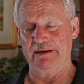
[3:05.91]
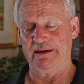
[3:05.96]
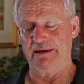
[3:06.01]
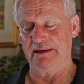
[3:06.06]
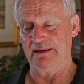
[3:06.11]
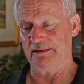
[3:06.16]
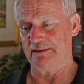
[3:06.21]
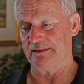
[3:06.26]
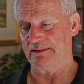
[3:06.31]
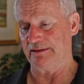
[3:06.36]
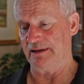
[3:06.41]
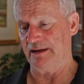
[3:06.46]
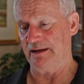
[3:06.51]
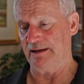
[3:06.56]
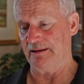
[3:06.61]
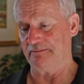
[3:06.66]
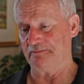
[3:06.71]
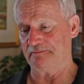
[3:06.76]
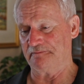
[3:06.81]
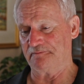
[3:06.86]
and
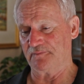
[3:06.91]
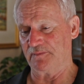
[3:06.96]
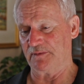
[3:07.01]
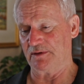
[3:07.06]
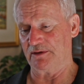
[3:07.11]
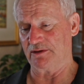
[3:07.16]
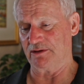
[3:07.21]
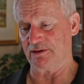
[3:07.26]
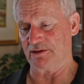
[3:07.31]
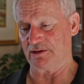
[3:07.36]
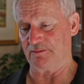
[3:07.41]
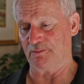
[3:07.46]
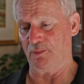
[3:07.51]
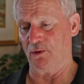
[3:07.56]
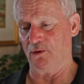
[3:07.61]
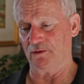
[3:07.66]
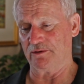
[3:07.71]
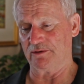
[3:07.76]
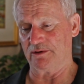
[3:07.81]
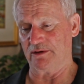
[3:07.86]
the
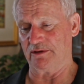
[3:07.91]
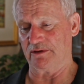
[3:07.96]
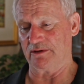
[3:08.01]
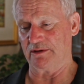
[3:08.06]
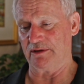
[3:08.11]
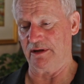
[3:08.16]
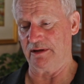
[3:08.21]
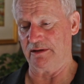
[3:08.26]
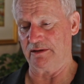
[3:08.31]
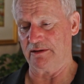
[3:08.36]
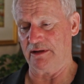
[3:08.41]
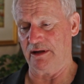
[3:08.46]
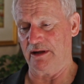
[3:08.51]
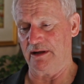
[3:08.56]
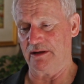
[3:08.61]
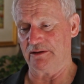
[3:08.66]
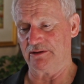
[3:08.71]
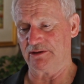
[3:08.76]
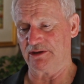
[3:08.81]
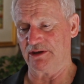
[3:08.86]
support
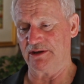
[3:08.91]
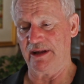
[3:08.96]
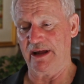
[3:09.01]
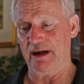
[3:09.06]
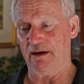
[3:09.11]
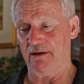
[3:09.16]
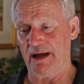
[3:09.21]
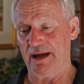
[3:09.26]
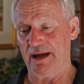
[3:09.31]
that she now